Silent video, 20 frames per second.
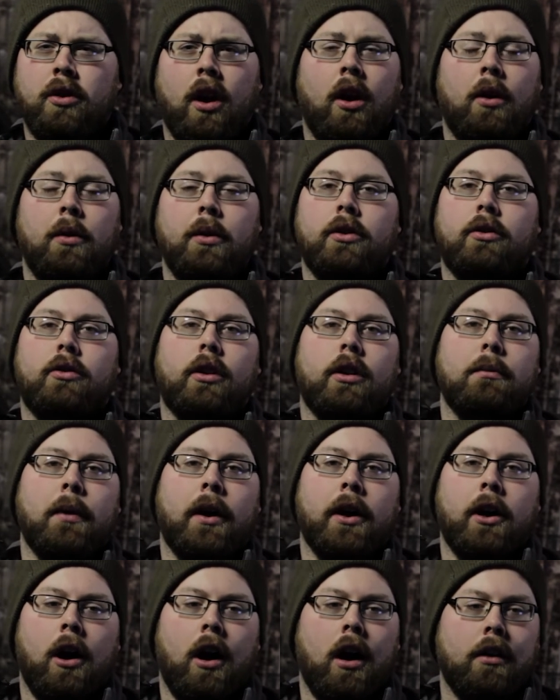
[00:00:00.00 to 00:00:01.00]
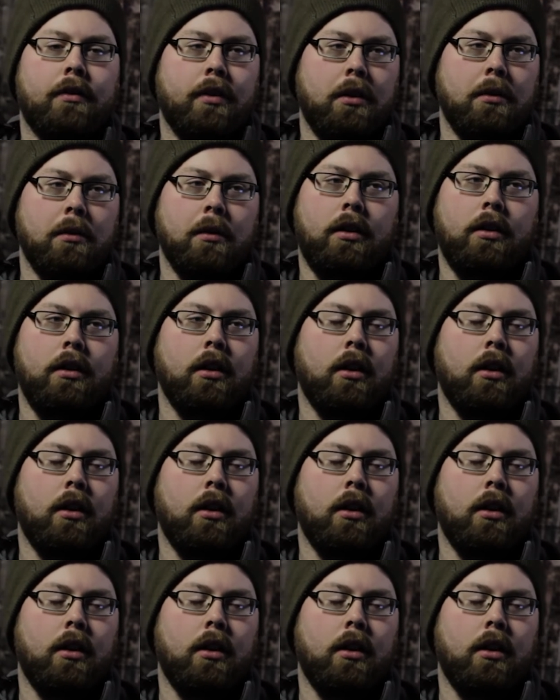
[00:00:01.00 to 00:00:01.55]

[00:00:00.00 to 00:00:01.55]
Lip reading: to always drink my coffee with,